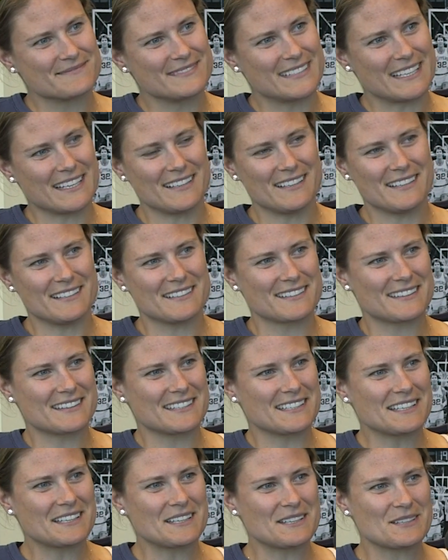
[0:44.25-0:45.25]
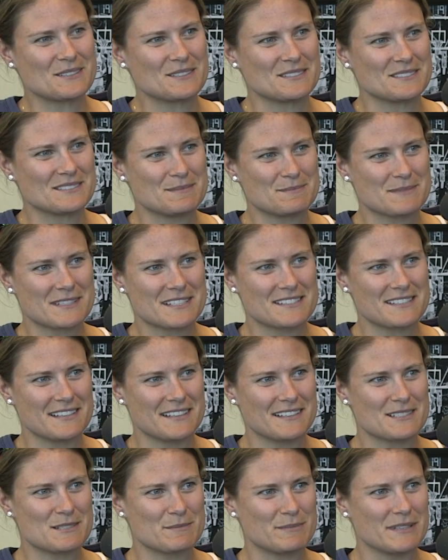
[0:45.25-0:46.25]
Yeah, thank you. And you got the
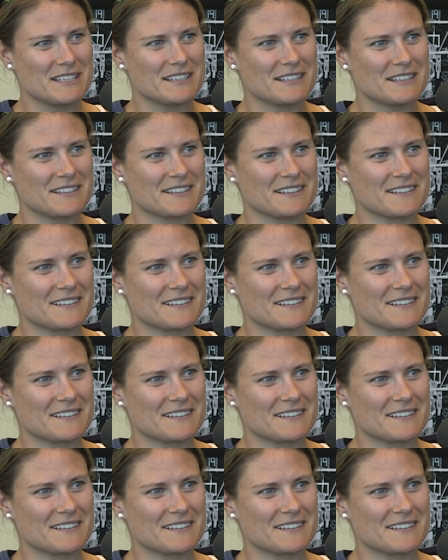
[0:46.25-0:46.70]
old school here.